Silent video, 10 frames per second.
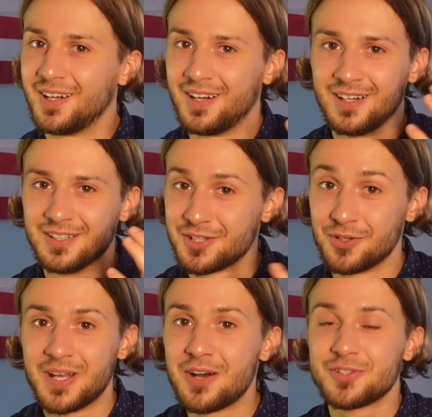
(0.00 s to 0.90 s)
Uh,
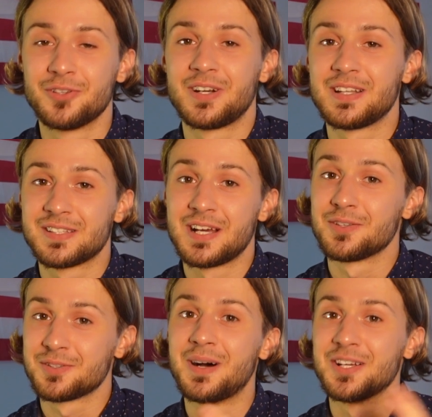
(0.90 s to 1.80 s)
so now it already
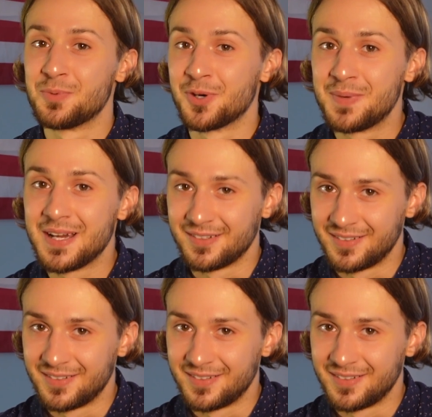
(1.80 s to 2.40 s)
sounds much more better,